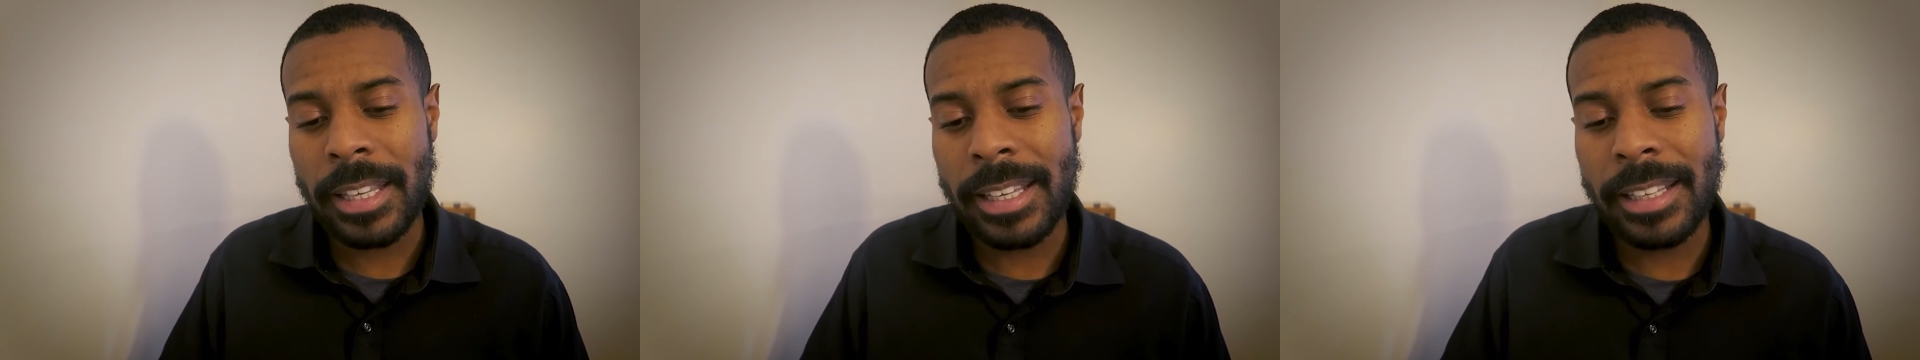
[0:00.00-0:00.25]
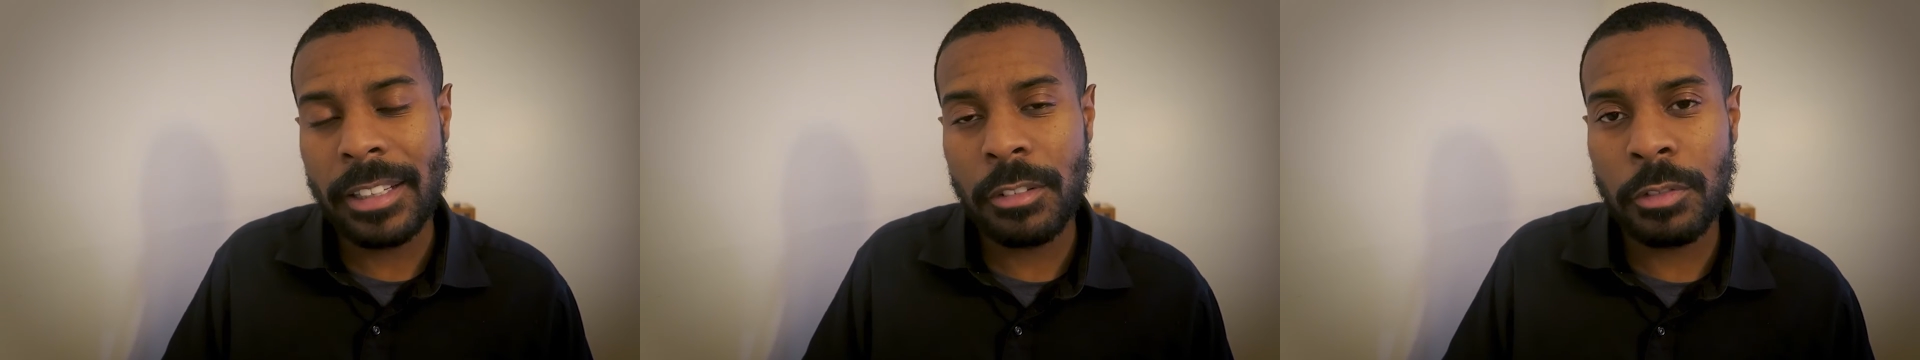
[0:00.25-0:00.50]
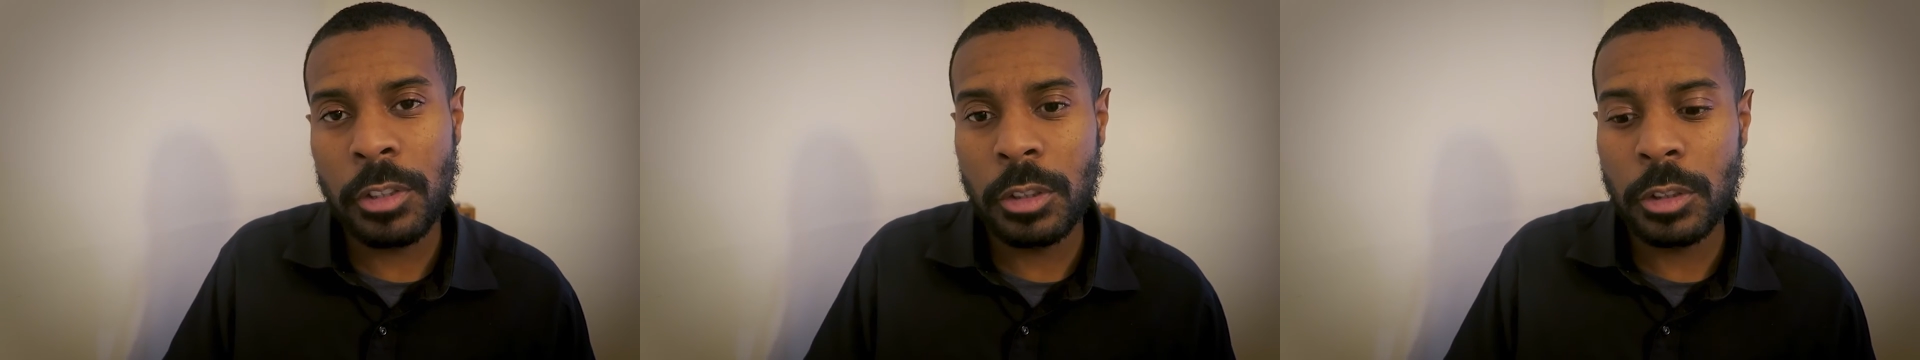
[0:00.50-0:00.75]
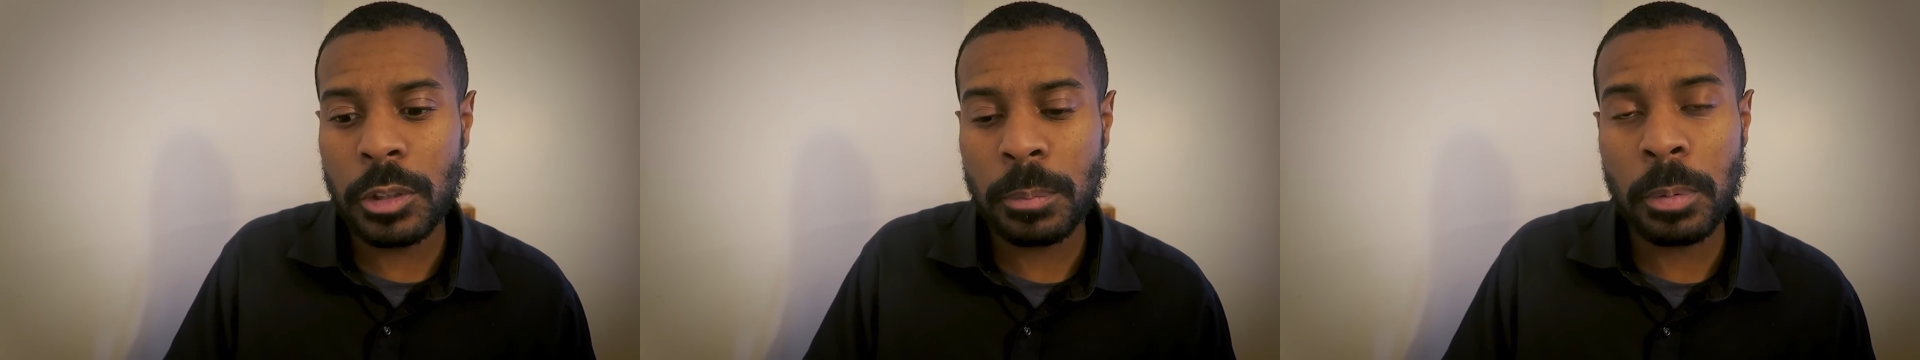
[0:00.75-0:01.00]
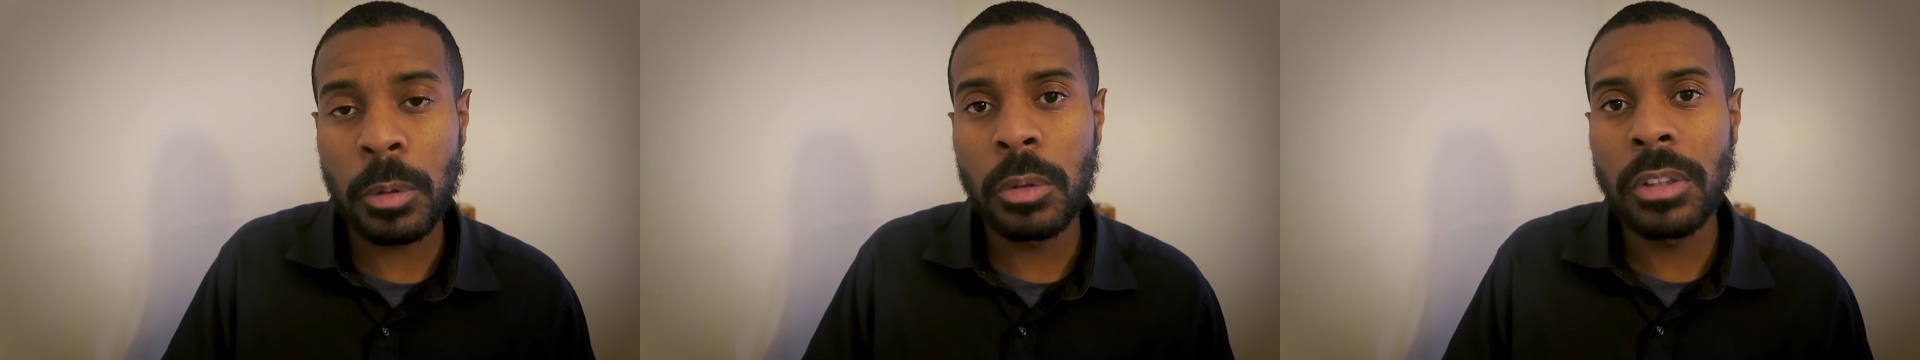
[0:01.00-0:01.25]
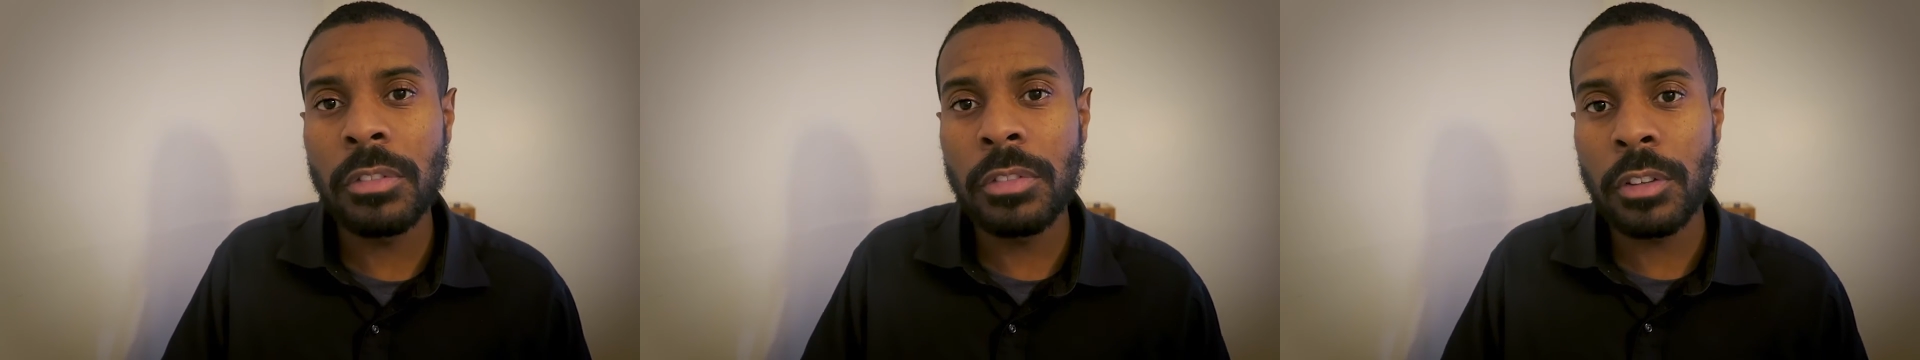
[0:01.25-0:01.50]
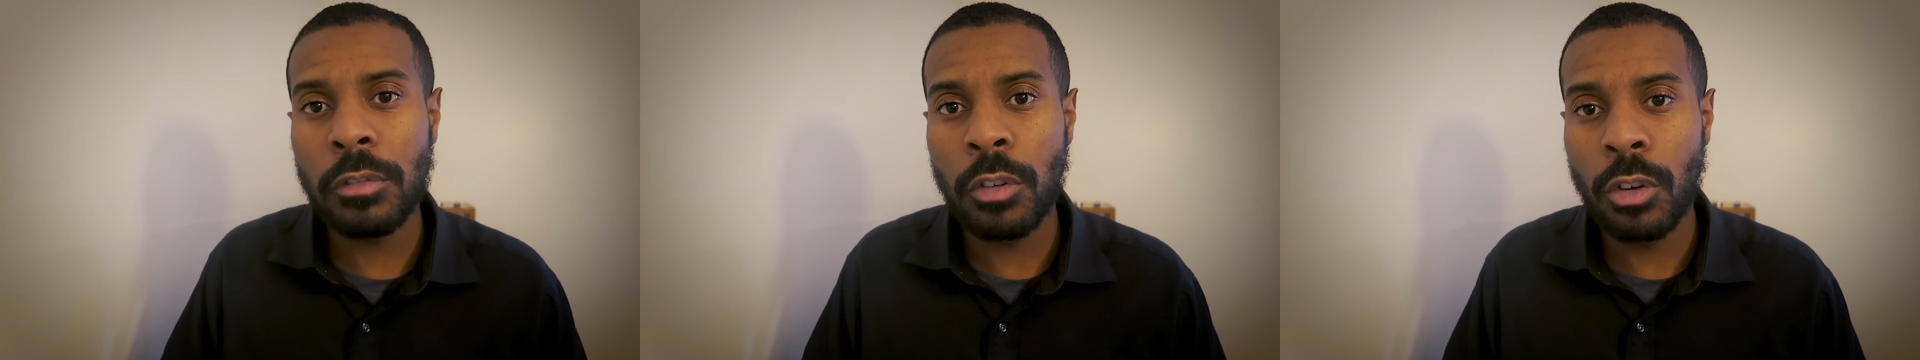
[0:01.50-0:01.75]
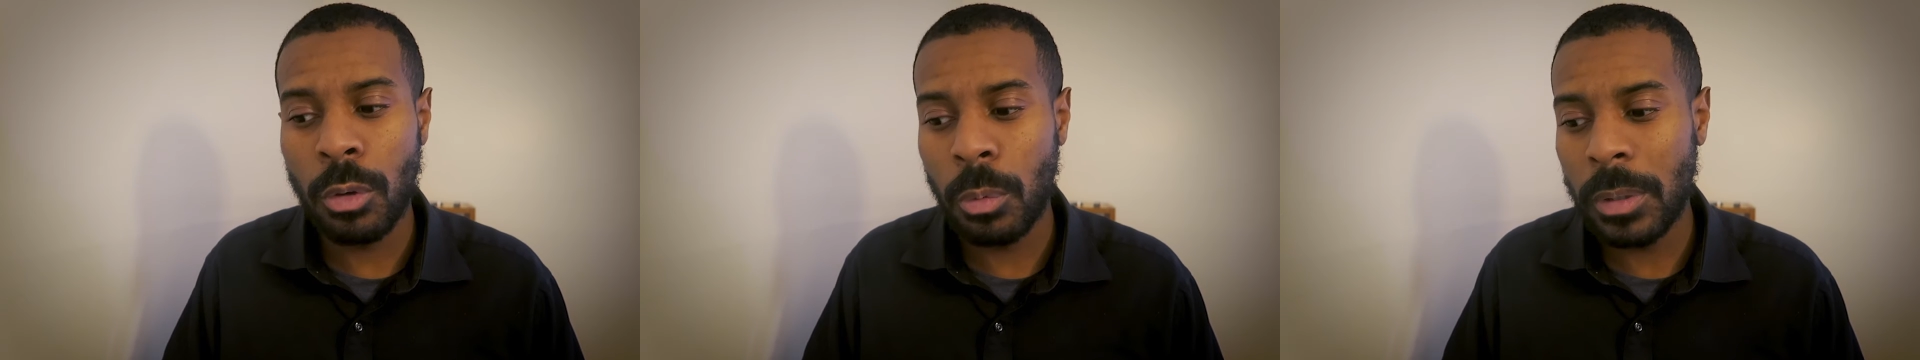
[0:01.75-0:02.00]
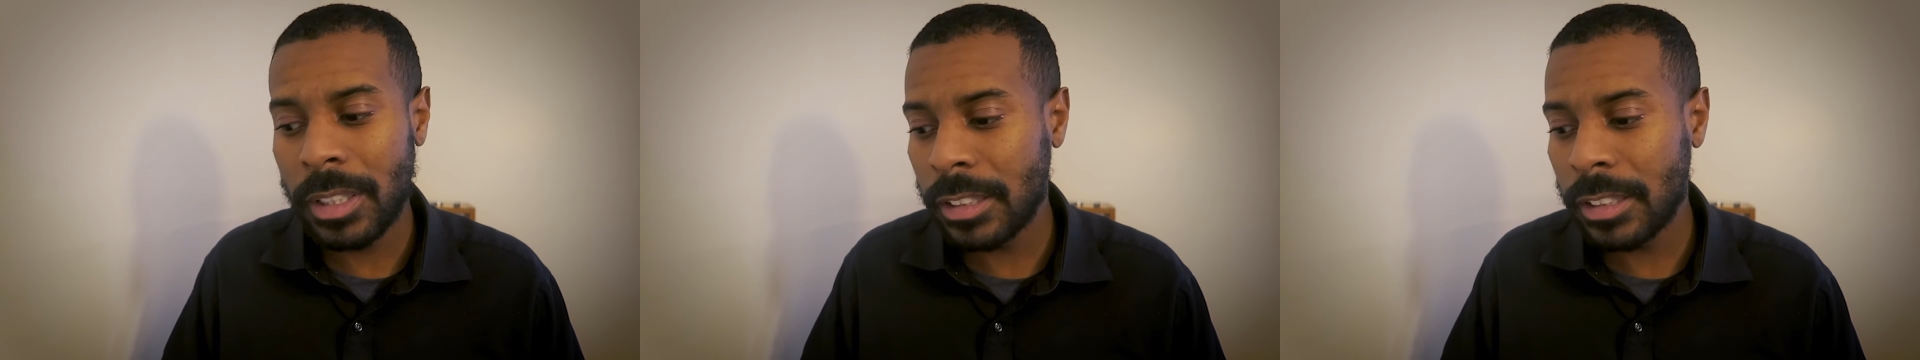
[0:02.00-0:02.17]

and it feels prolific for what